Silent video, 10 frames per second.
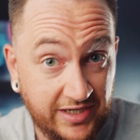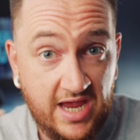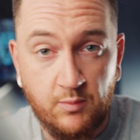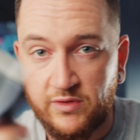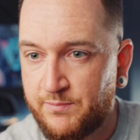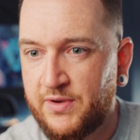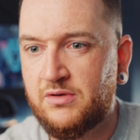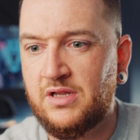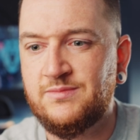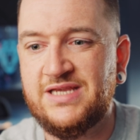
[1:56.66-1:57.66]
again, when the
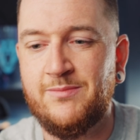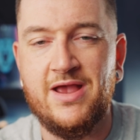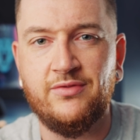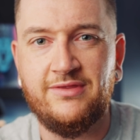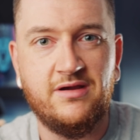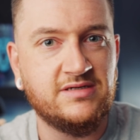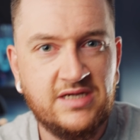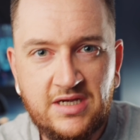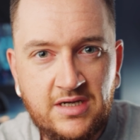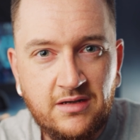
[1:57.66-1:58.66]
Beard Club sent me out theirs,
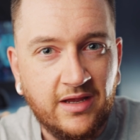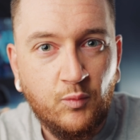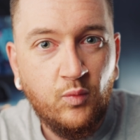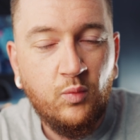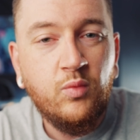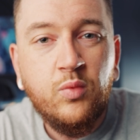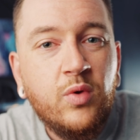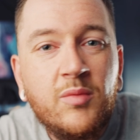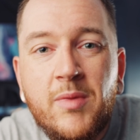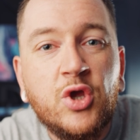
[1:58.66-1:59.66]
like,
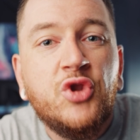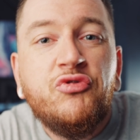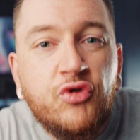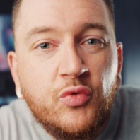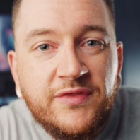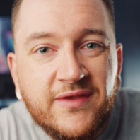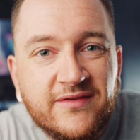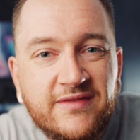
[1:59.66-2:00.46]
what am I gonna do with this